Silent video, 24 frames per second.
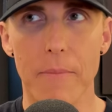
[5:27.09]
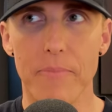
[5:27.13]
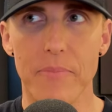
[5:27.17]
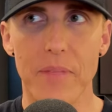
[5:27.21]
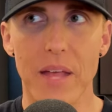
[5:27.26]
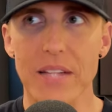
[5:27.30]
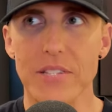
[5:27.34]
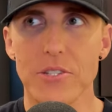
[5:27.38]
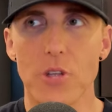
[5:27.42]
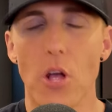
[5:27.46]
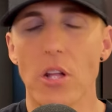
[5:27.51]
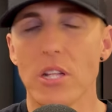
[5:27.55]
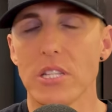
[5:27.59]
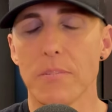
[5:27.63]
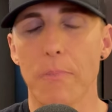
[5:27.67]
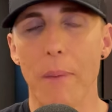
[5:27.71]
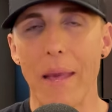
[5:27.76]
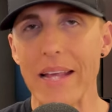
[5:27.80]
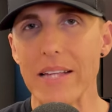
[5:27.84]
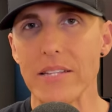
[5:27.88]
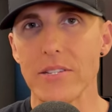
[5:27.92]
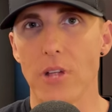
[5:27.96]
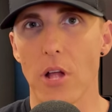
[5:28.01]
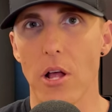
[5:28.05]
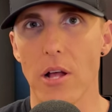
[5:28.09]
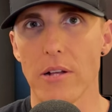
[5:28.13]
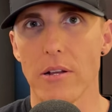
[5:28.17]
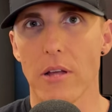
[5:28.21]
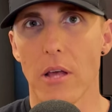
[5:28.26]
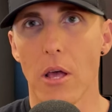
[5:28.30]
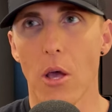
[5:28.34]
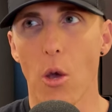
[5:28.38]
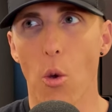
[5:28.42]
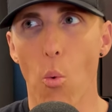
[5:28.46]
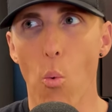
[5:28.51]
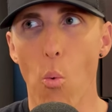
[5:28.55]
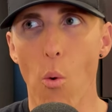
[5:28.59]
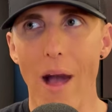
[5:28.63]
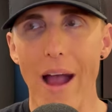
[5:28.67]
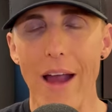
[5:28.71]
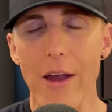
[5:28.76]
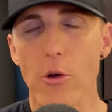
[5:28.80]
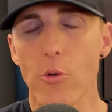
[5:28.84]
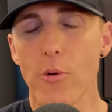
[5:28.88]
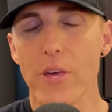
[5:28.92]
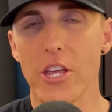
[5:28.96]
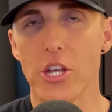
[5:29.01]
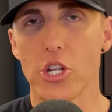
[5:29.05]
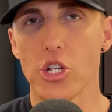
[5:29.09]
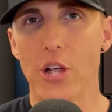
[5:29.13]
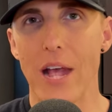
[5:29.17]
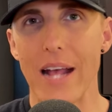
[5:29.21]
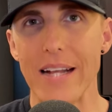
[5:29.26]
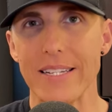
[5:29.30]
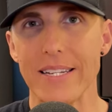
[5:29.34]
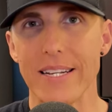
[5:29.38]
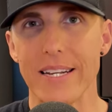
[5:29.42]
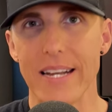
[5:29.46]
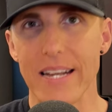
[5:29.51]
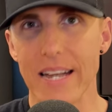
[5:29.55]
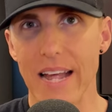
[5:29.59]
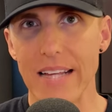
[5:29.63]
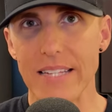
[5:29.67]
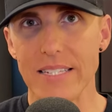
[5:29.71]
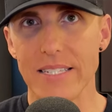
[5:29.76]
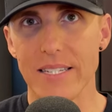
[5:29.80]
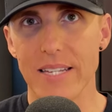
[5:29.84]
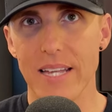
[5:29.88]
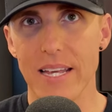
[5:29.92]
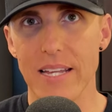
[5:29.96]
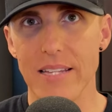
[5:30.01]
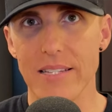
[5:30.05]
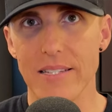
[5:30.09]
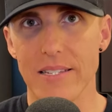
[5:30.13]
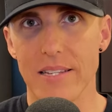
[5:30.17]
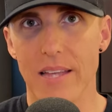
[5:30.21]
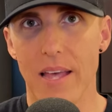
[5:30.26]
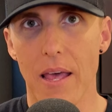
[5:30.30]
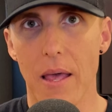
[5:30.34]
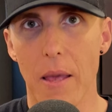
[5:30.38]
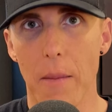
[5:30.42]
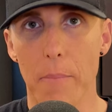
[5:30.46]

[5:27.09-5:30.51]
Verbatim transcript: That's all it's based on. Why are we attracted to nice tits?